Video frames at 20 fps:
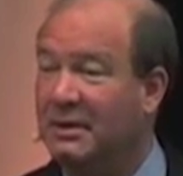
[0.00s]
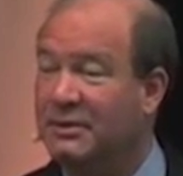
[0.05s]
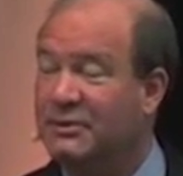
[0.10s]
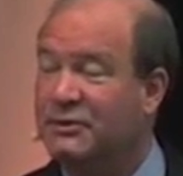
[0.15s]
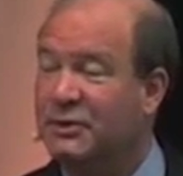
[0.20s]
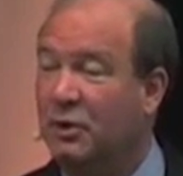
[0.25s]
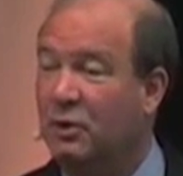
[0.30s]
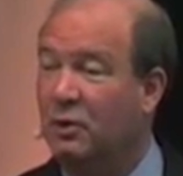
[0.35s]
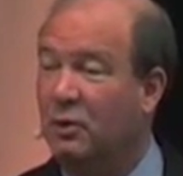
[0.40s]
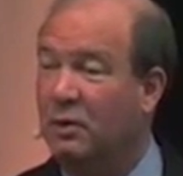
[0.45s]

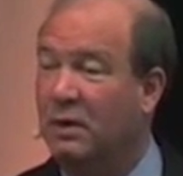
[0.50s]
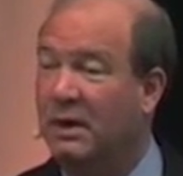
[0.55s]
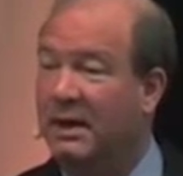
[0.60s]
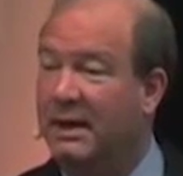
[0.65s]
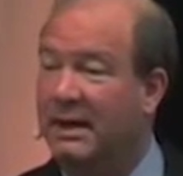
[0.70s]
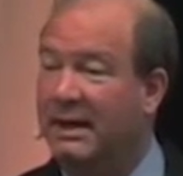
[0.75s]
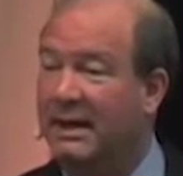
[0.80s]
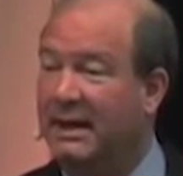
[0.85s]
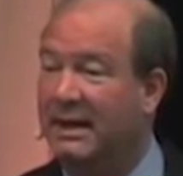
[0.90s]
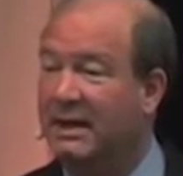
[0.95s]
So
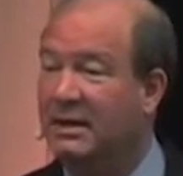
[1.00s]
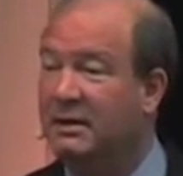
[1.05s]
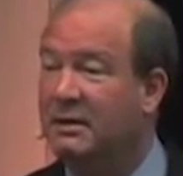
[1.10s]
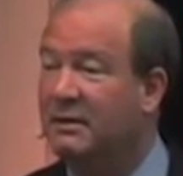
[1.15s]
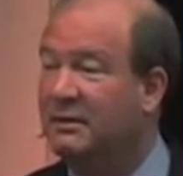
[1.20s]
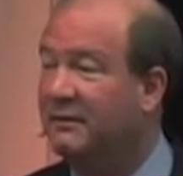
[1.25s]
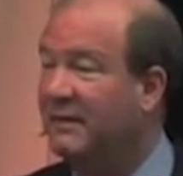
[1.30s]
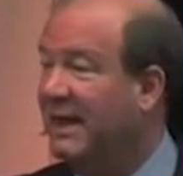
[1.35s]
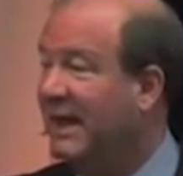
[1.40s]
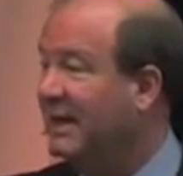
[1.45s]
in
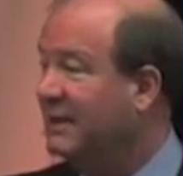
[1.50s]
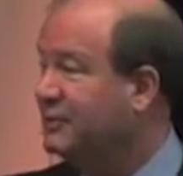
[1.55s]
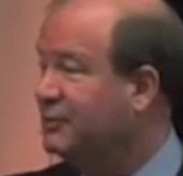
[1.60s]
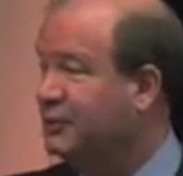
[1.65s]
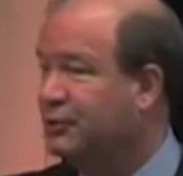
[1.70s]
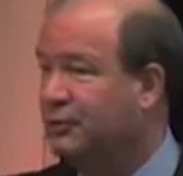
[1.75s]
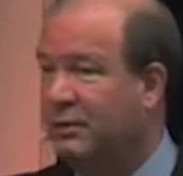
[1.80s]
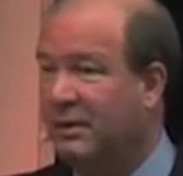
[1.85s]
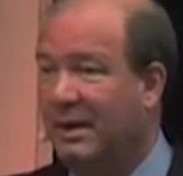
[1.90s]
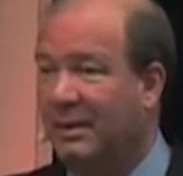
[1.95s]
that
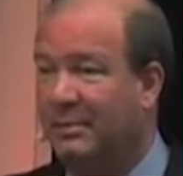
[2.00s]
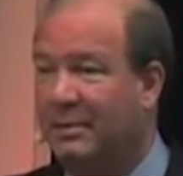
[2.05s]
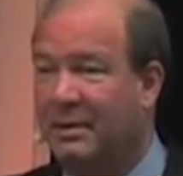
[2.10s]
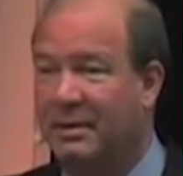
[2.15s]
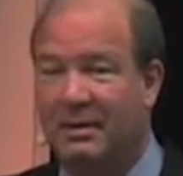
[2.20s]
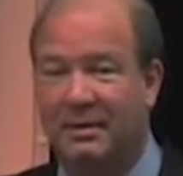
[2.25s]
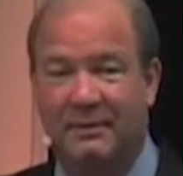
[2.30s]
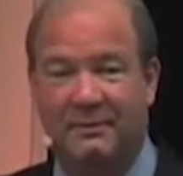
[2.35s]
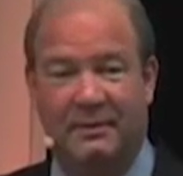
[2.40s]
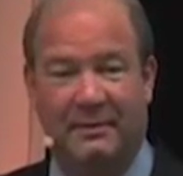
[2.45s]
trip
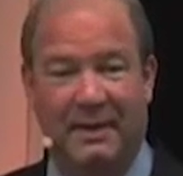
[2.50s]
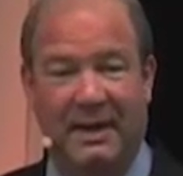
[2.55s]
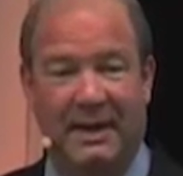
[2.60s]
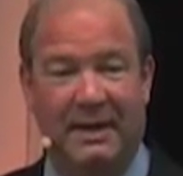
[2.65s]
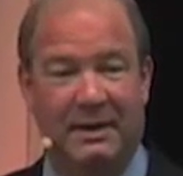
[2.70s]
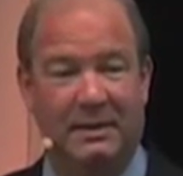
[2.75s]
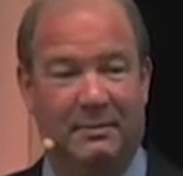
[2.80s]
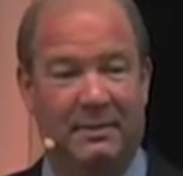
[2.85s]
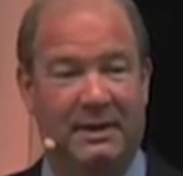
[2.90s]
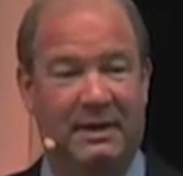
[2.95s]
from
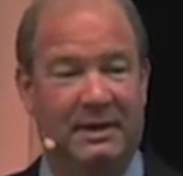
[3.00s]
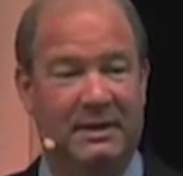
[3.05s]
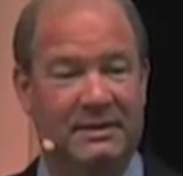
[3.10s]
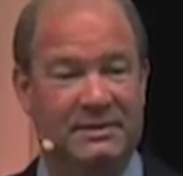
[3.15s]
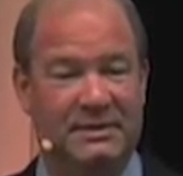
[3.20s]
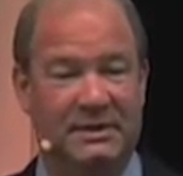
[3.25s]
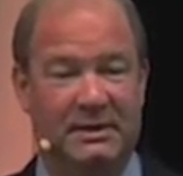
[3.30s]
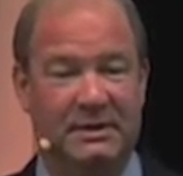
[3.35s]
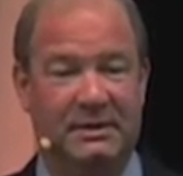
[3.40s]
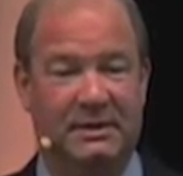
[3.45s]
A to B to
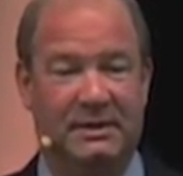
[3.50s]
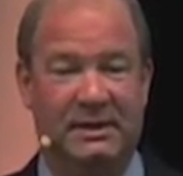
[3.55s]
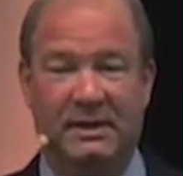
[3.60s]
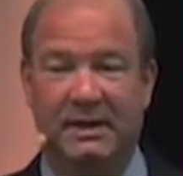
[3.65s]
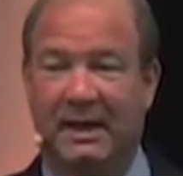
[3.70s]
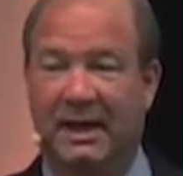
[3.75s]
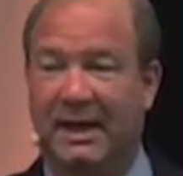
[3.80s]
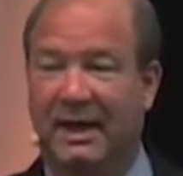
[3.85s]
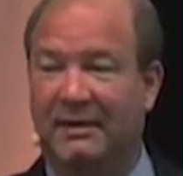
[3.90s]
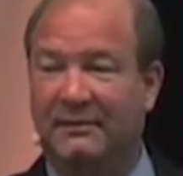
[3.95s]
C to D
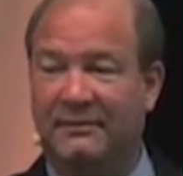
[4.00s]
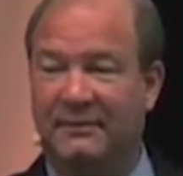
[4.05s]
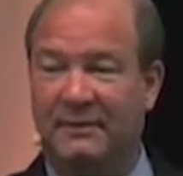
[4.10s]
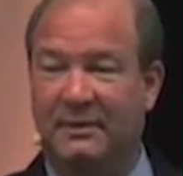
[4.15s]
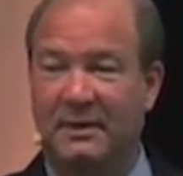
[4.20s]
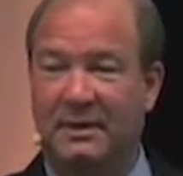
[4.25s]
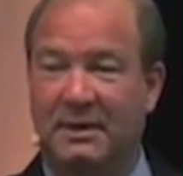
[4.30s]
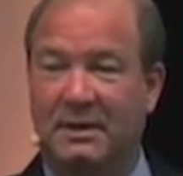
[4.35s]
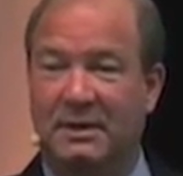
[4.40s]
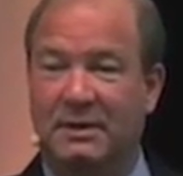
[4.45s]
to F
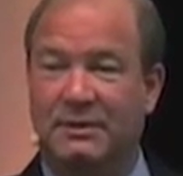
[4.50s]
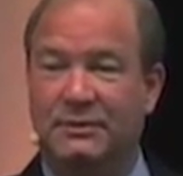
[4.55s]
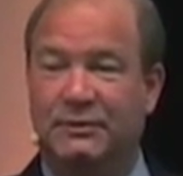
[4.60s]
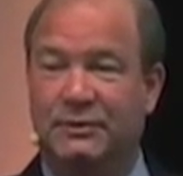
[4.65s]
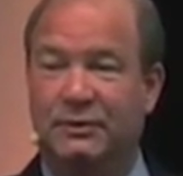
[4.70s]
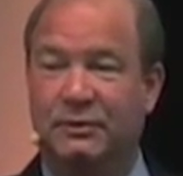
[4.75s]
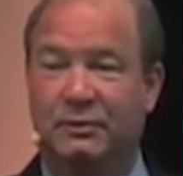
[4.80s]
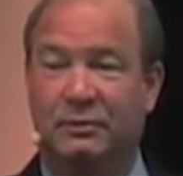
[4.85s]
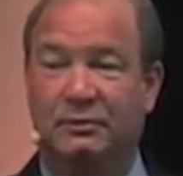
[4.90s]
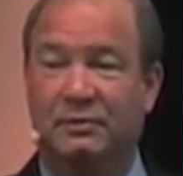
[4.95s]

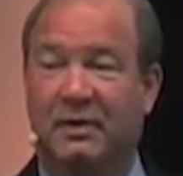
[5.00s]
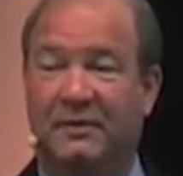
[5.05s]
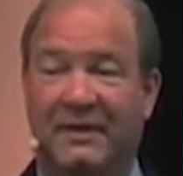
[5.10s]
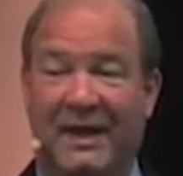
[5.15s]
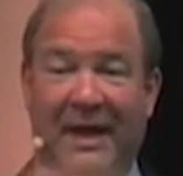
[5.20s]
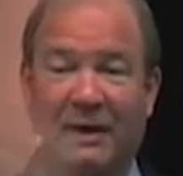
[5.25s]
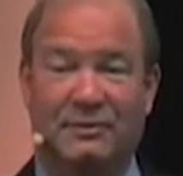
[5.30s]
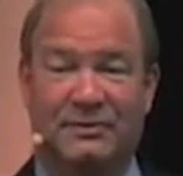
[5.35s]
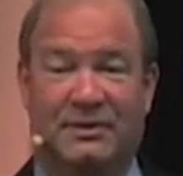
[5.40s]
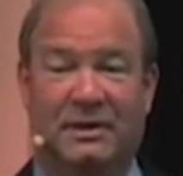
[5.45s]
to the
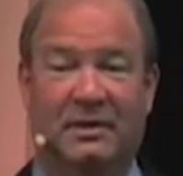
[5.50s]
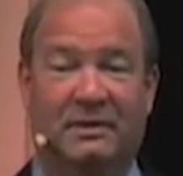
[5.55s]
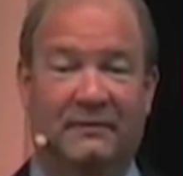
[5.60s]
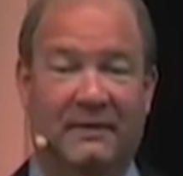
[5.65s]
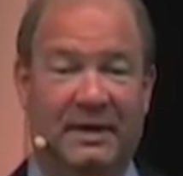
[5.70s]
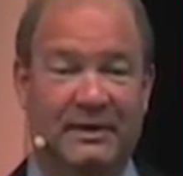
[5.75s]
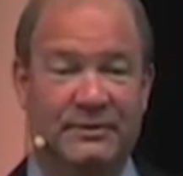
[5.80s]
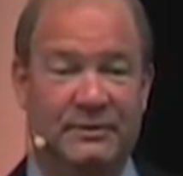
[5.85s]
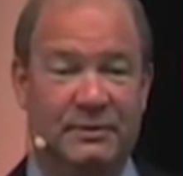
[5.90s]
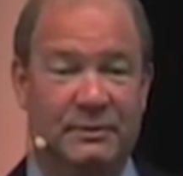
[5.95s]
1,000
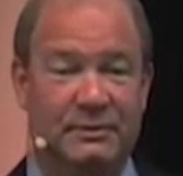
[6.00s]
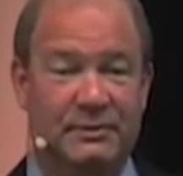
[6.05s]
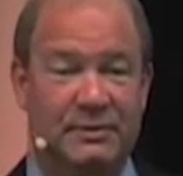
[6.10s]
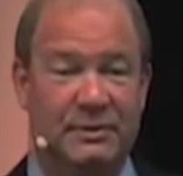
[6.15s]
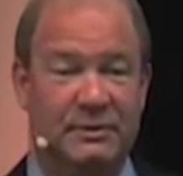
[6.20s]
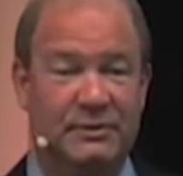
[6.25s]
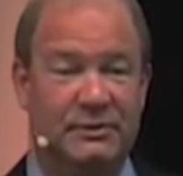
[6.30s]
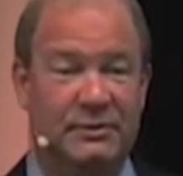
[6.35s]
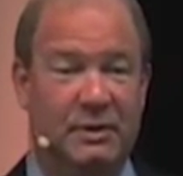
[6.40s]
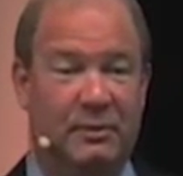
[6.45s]
investors,
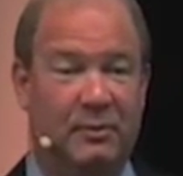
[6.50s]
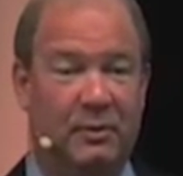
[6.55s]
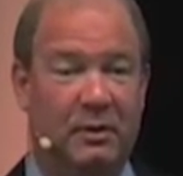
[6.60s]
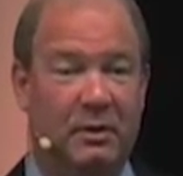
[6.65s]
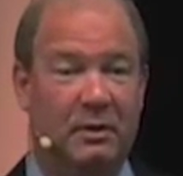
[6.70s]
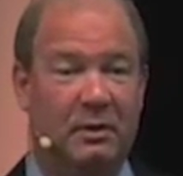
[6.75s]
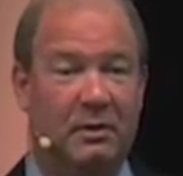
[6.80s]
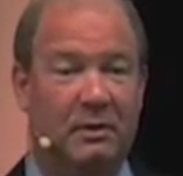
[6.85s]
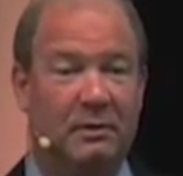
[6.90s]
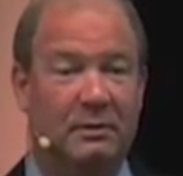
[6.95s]
somewhere
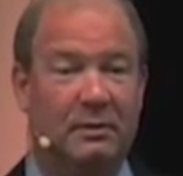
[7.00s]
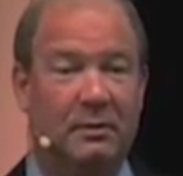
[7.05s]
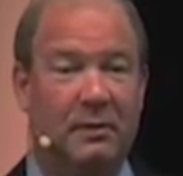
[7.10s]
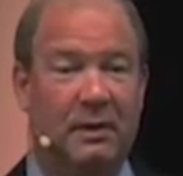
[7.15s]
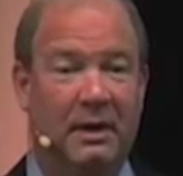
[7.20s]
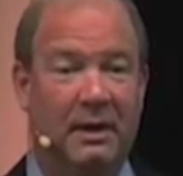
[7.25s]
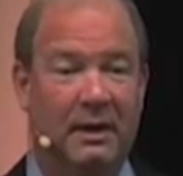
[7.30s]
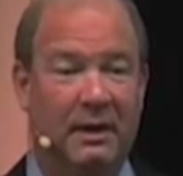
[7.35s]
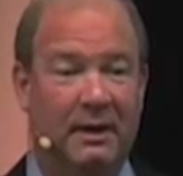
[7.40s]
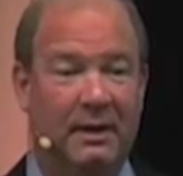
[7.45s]
along the
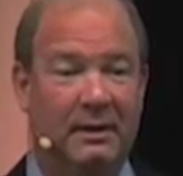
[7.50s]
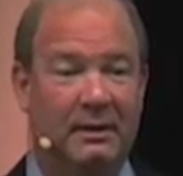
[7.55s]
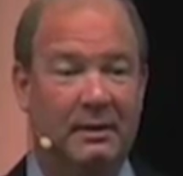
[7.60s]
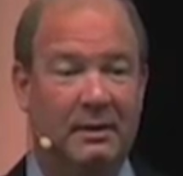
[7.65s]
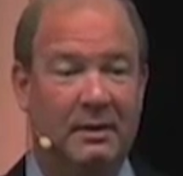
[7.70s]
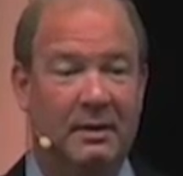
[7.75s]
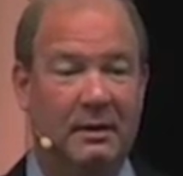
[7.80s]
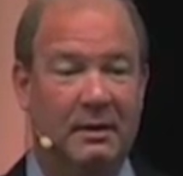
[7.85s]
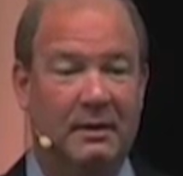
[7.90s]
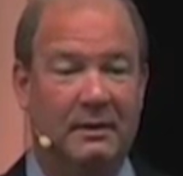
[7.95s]
way,
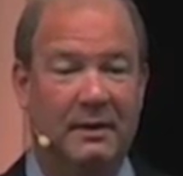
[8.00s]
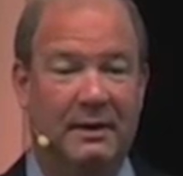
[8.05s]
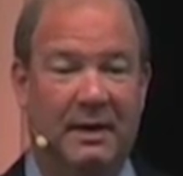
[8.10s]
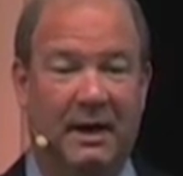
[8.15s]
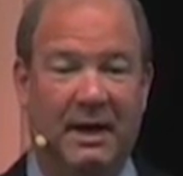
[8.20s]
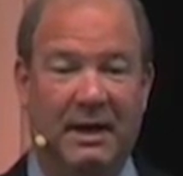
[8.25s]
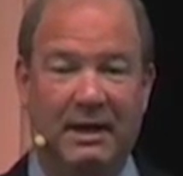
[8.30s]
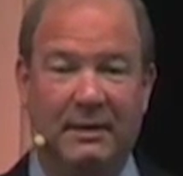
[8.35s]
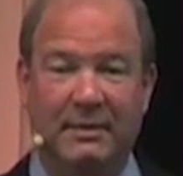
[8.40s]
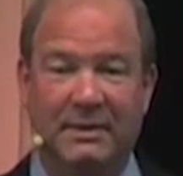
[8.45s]
the
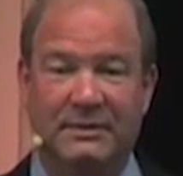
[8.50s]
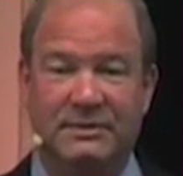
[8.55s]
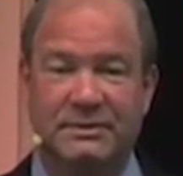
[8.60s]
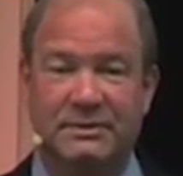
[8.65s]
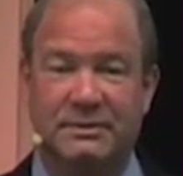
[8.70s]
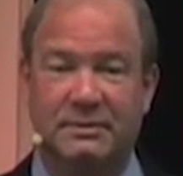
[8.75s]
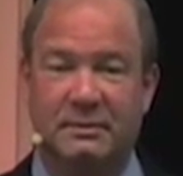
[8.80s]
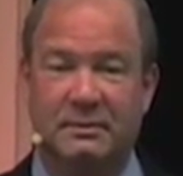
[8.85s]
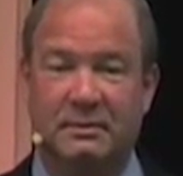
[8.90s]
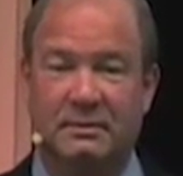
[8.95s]

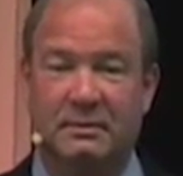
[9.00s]
documents